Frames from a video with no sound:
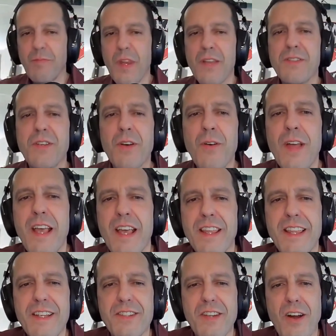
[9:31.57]
So
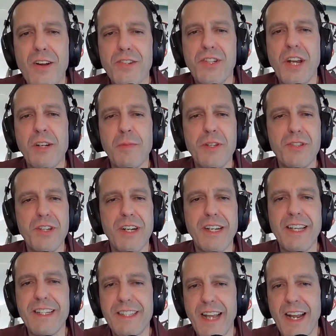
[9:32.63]
these are gentlemen
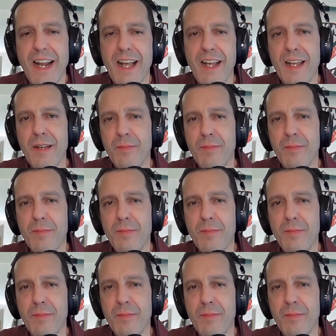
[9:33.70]
junkies, and I